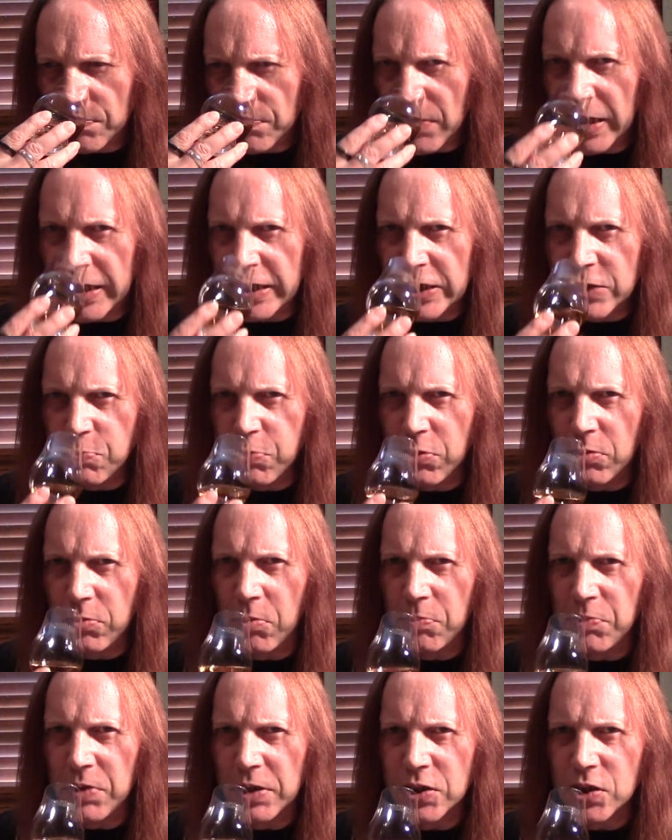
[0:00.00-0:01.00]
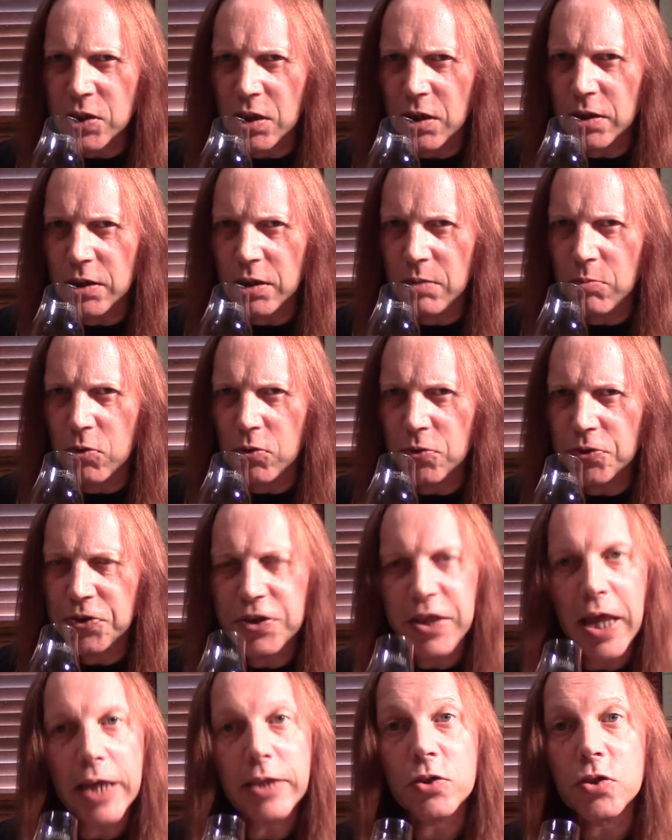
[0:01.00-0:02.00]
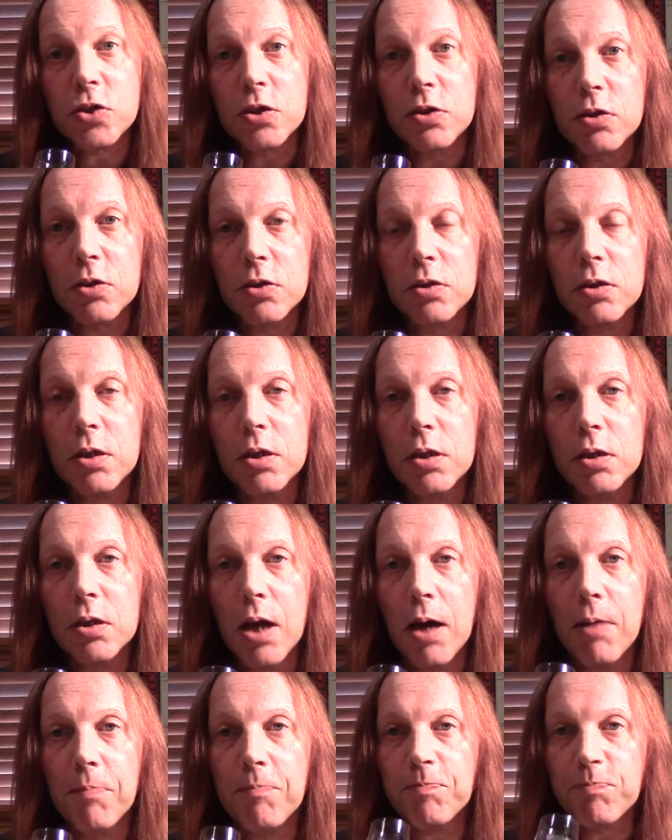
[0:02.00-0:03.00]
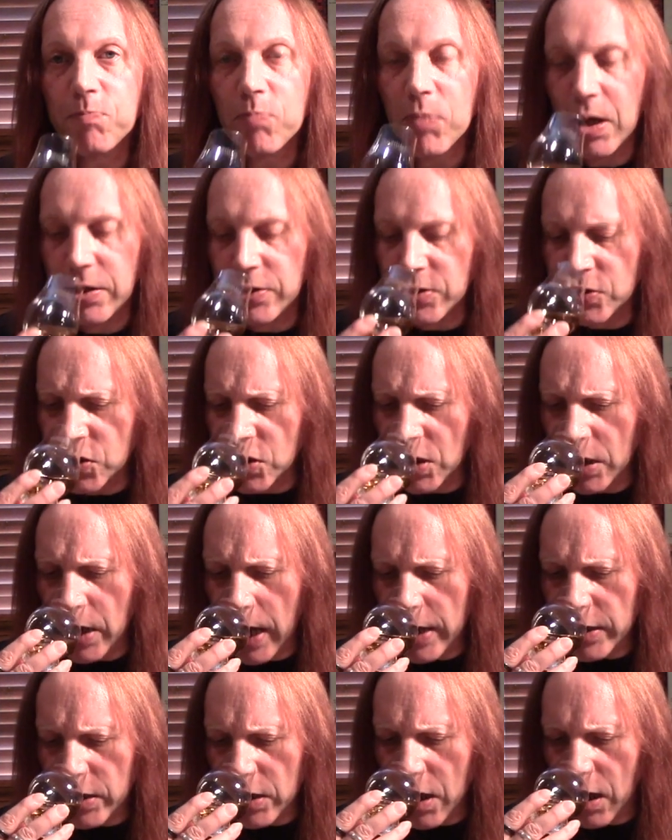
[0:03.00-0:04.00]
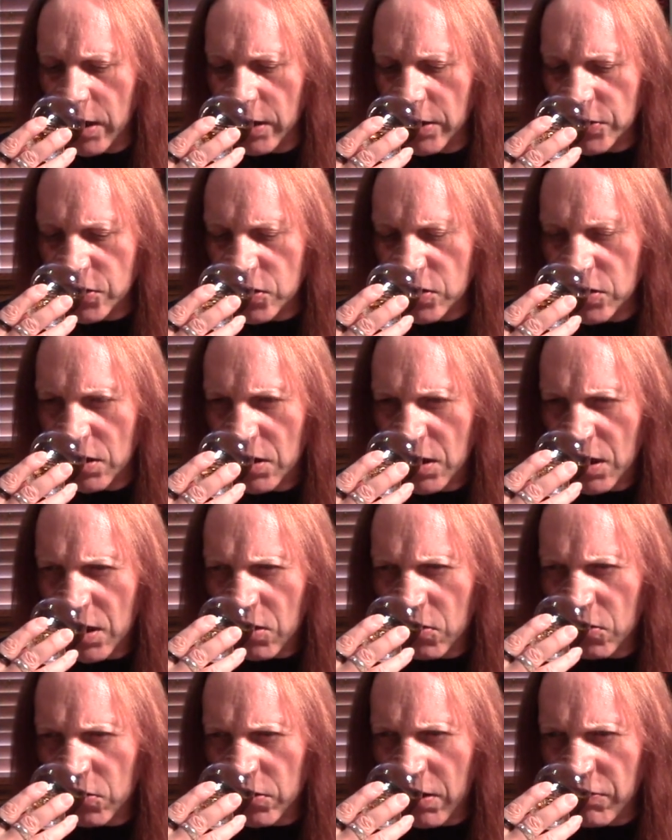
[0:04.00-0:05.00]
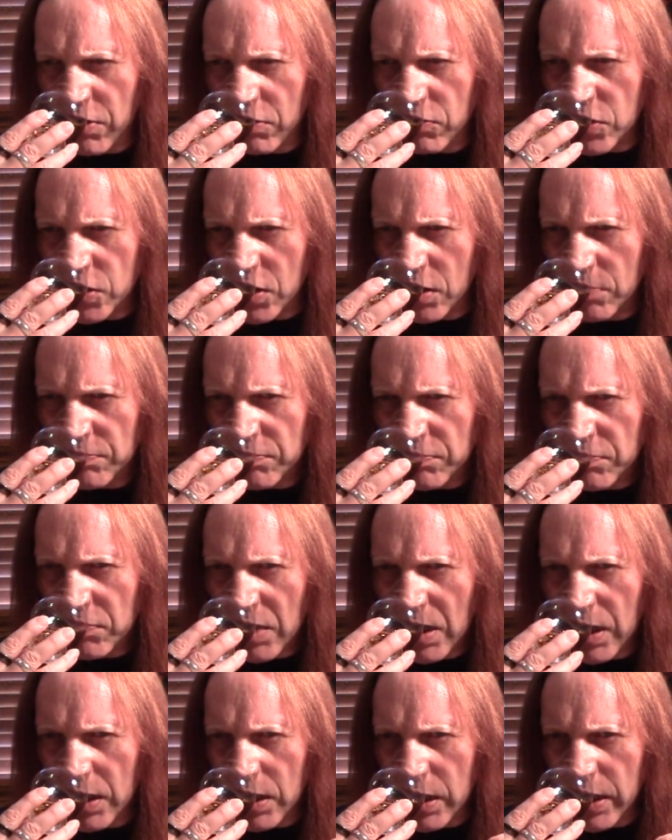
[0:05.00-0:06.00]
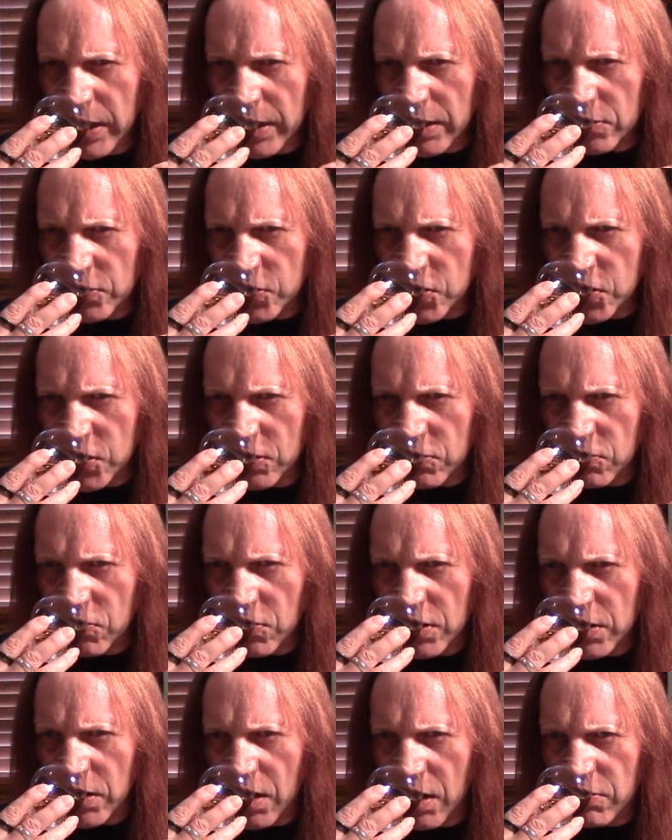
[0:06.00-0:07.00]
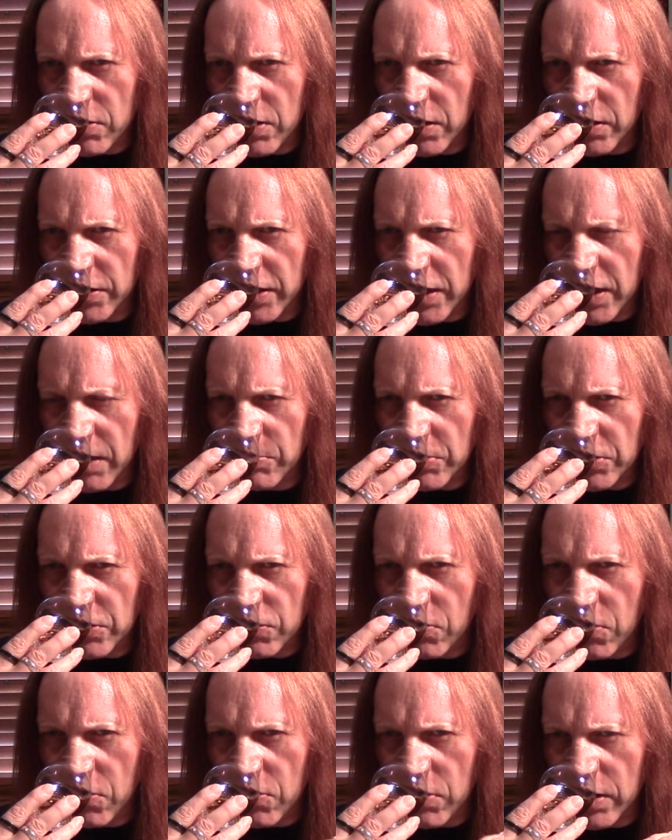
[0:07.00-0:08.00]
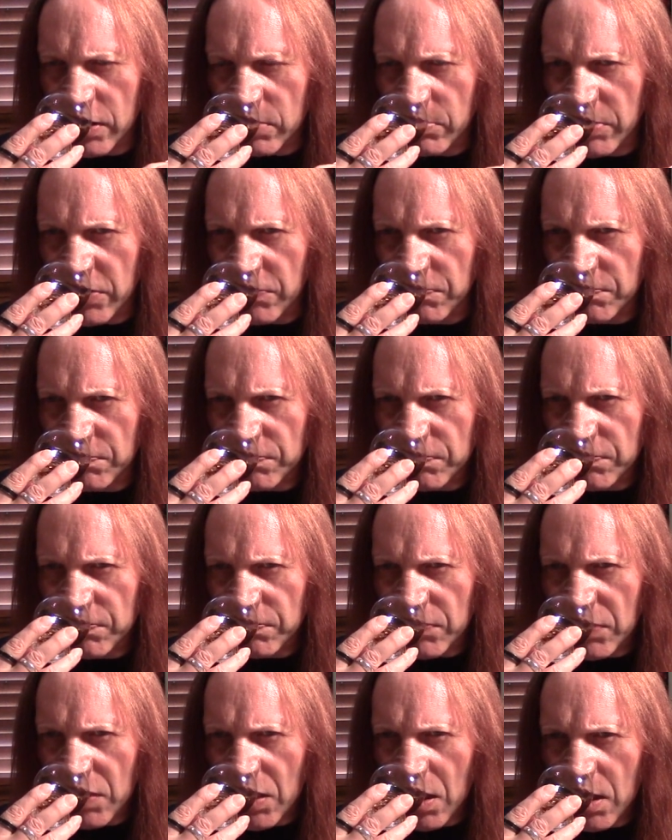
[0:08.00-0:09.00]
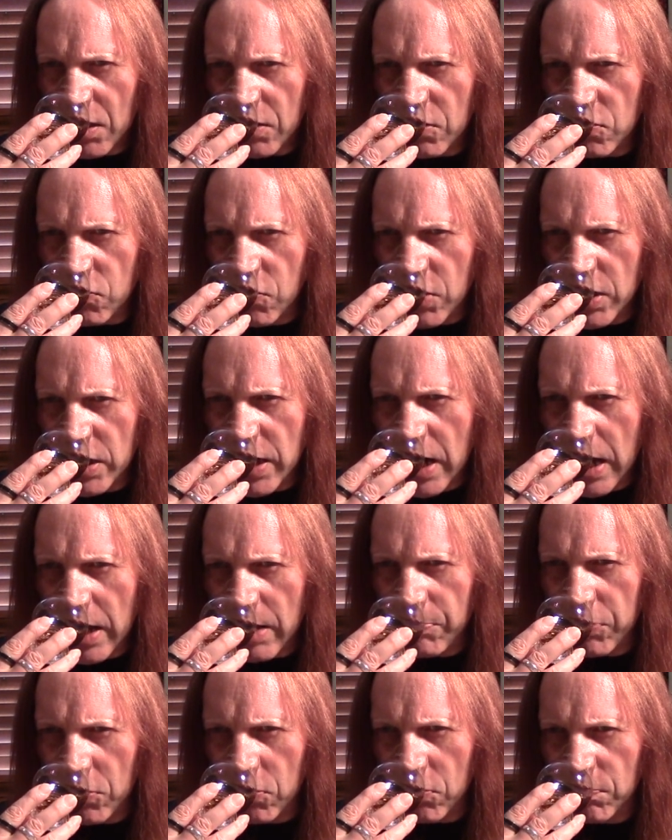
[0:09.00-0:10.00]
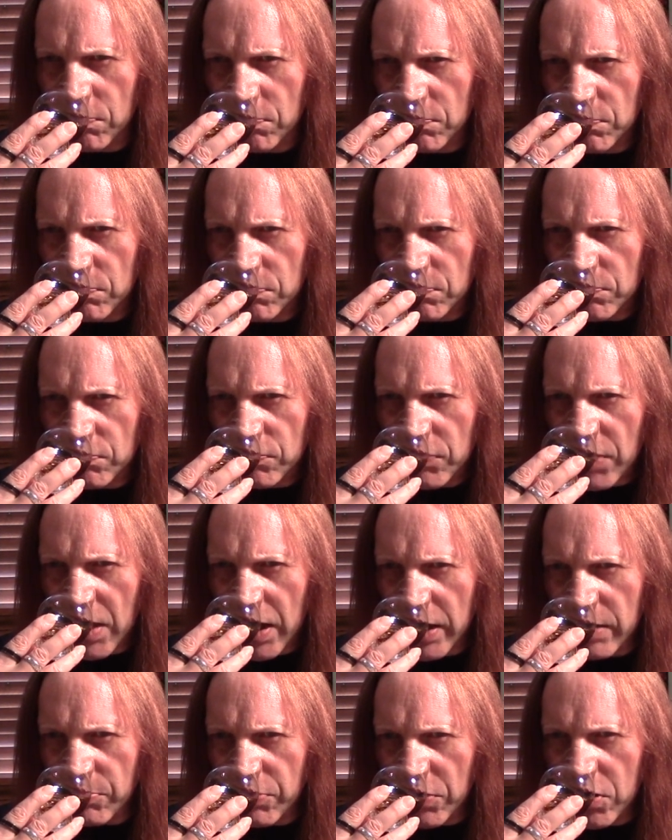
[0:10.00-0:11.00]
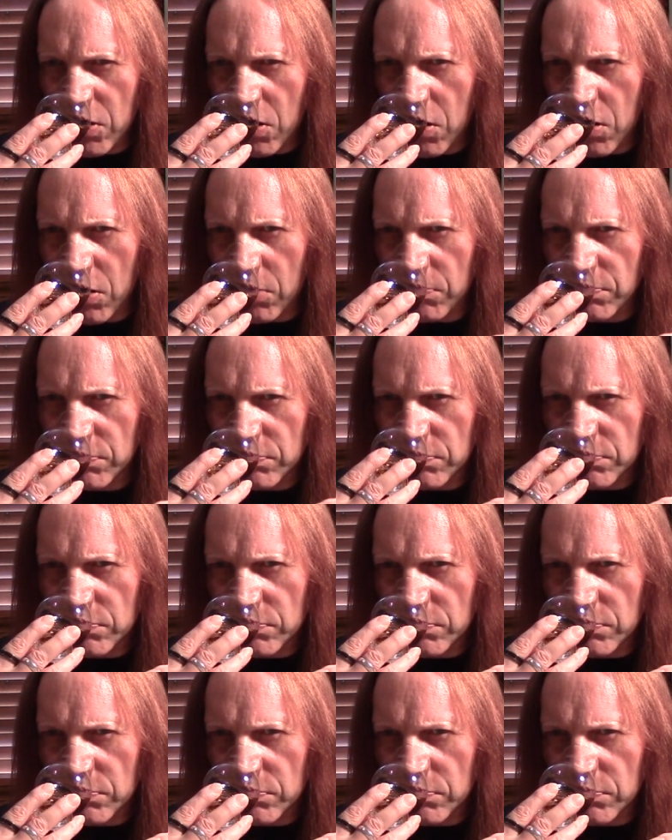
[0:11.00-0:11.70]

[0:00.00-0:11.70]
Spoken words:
It's probably slightly more denser than the select cask, although there is a little citric note kind of coming through, a little bit of green apple, apricot,